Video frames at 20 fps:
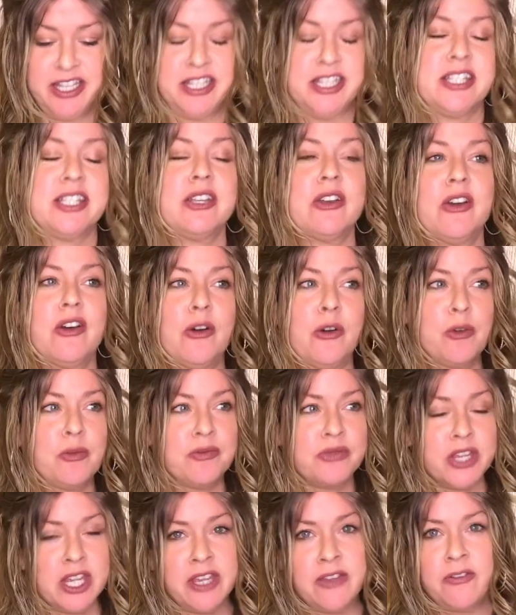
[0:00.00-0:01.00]
So
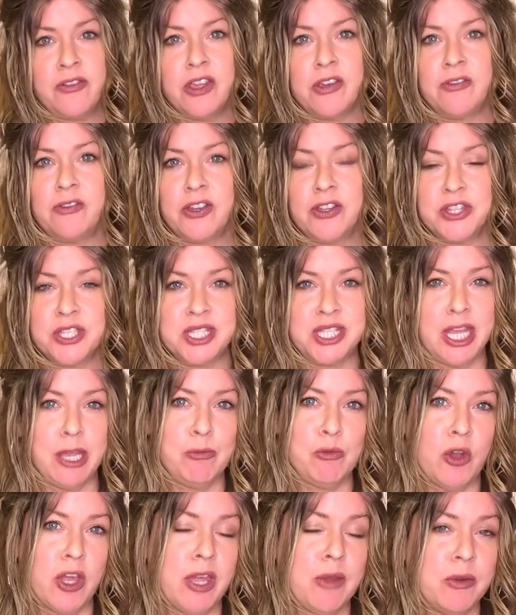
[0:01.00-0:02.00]
if you feel the
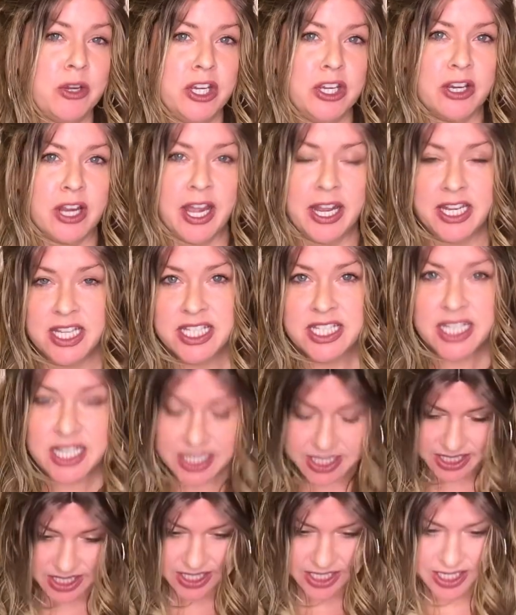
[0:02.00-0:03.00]
same way, where you're kind of
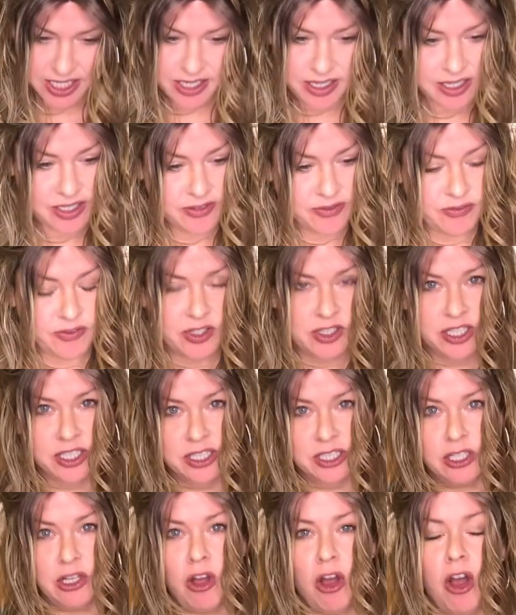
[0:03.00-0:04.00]
dizzy and feeling a
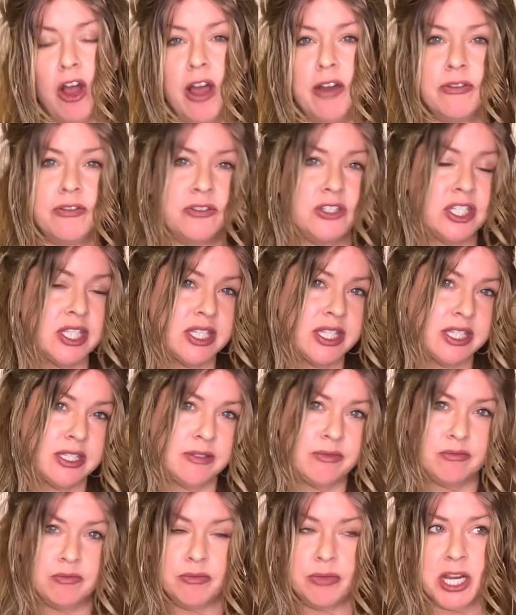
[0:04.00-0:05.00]
little off, just
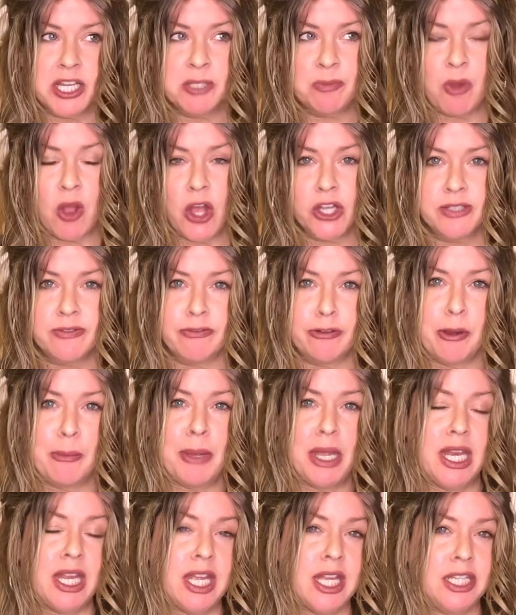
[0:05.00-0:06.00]
press pause for a
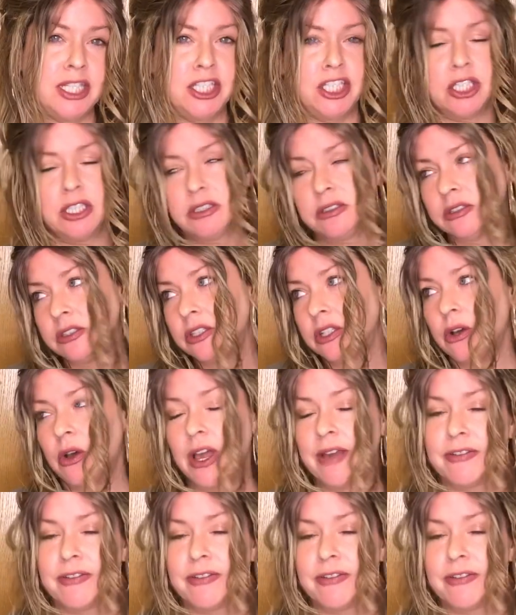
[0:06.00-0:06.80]
minute, go